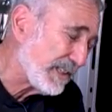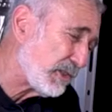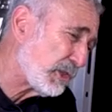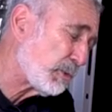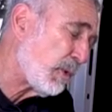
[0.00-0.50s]

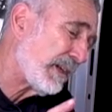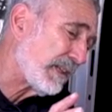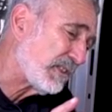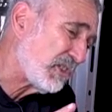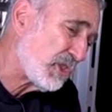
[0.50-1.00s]
You just
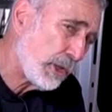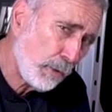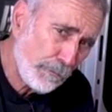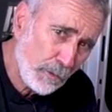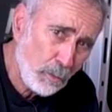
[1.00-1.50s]
want to
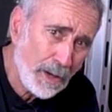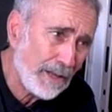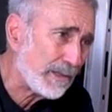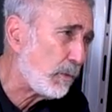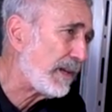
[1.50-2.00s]
chill for a
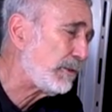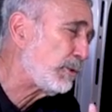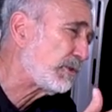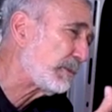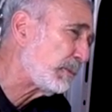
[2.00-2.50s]
while, you want to
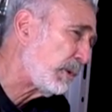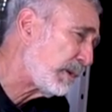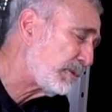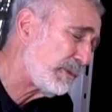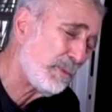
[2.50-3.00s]
do some
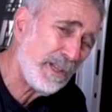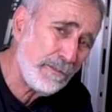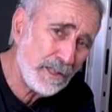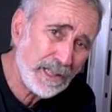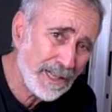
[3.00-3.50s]
laundry,
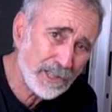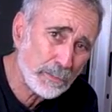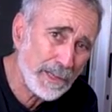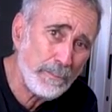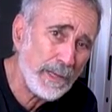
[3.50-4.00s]
whatever the
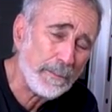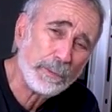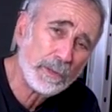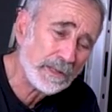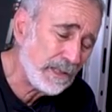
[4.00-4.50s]
case may be,
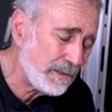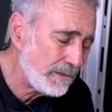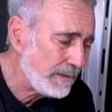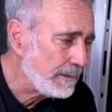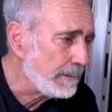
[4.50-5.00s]
plug in